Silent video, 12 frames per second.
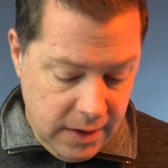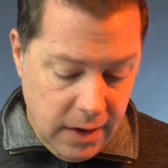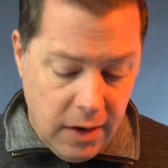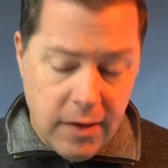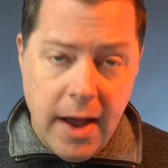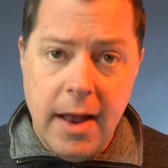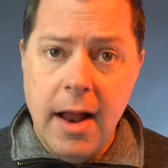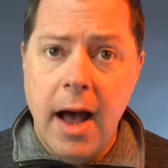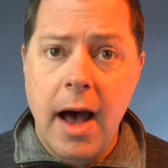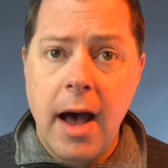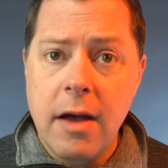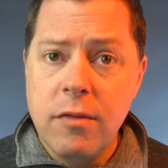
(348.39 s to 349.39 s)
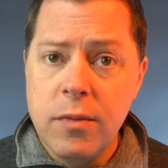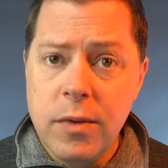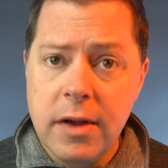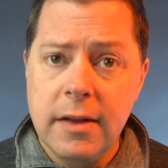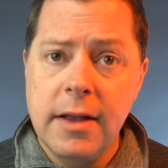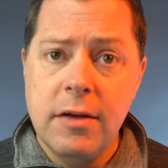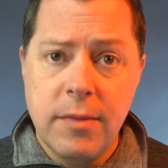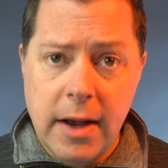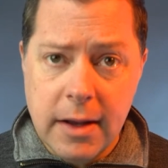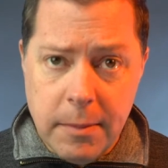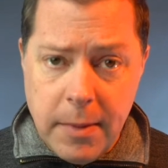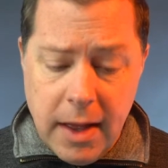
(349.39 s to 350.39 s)
All right, I really
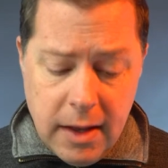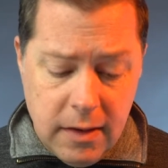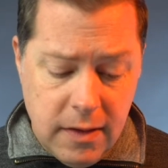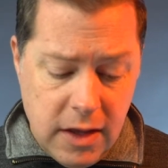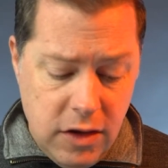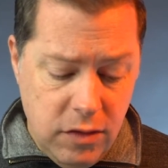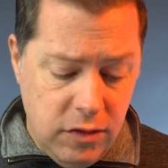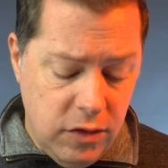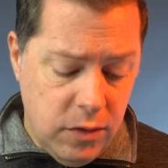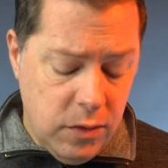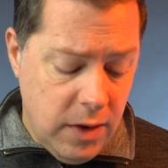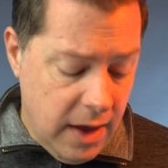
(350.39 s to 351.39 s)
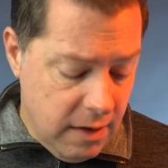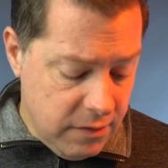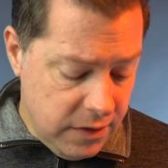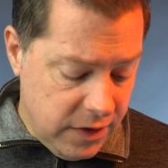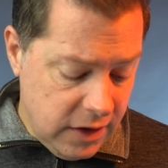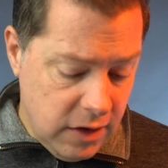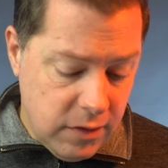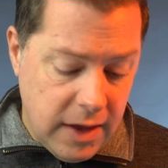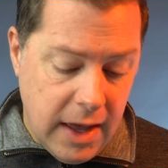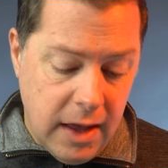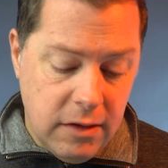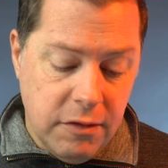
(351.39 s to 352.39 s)
recommend that you do everything you
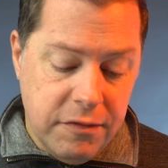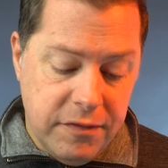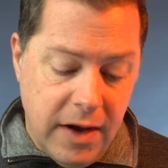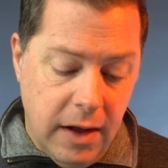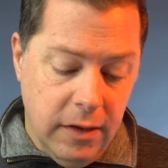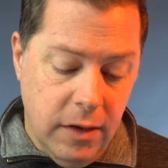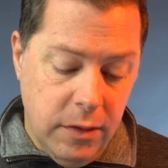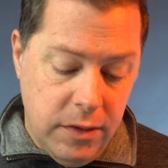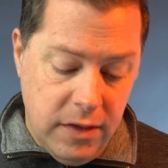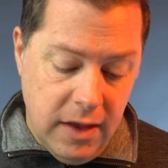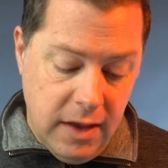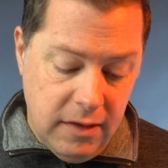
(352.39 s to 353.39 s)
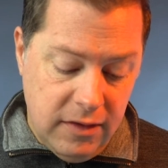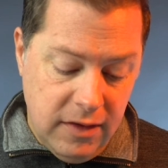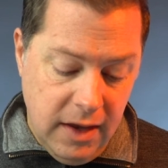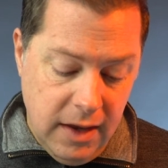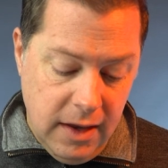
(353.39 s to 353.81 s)
can to follow this